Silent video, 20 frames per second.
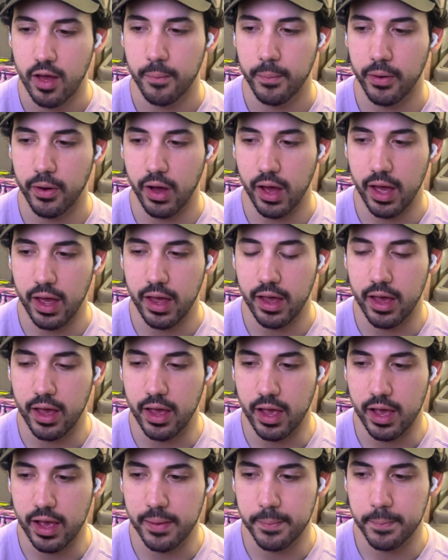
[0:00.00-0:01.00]
but
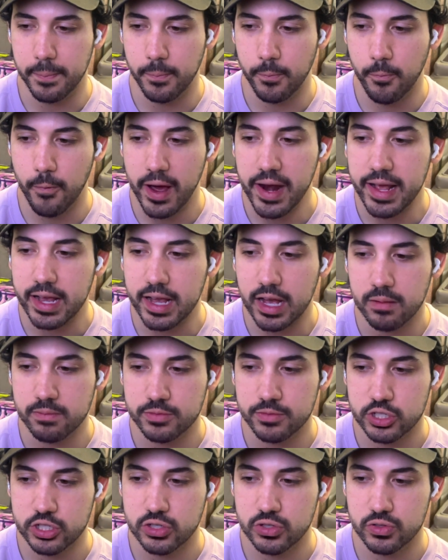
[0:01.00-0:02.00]
when it
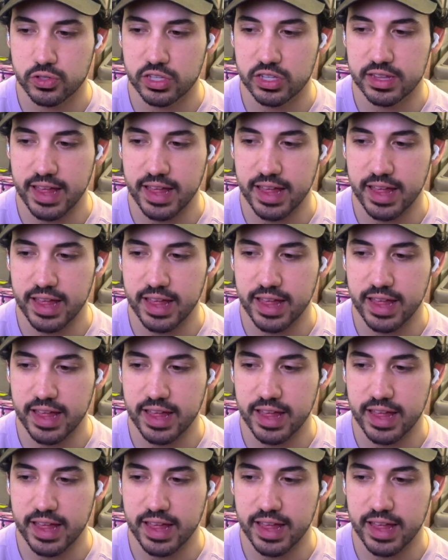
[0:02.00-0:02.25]
comes to the